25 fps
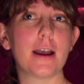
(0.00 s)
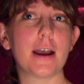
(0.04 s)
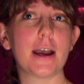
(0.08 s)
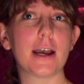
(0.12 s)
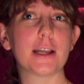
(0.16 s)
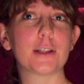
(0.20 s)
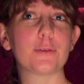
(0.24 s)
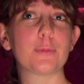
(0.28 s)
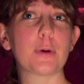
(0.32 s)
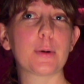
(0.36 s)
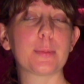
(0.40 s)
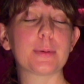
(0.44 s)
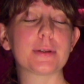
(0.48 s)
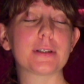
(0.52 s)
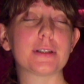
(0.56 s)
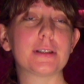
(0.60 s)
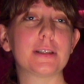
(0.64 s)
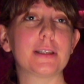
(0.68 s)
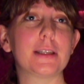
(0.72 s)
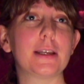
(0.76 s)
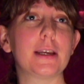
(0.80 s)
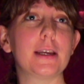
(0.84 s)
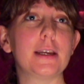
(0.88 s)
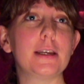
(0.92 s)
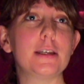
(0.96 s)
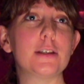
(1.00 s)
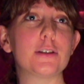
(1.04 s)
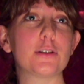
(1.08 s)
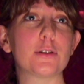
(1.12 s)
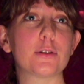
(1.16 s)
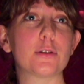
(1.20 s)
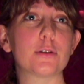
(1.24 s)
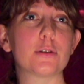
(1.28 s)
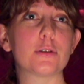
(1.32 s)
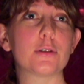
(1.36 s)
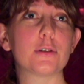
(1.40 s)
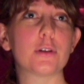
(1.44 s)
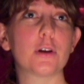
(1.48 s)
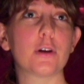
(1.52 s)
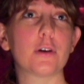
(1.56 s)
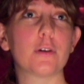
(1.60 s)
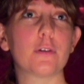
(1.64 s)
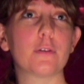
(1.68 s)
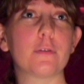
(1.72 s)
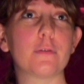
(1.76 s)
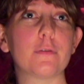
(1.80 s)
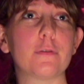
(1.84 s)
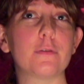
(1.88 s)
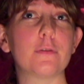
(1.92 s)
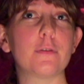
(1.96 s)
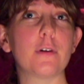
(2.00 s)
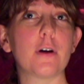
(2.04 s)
at representations of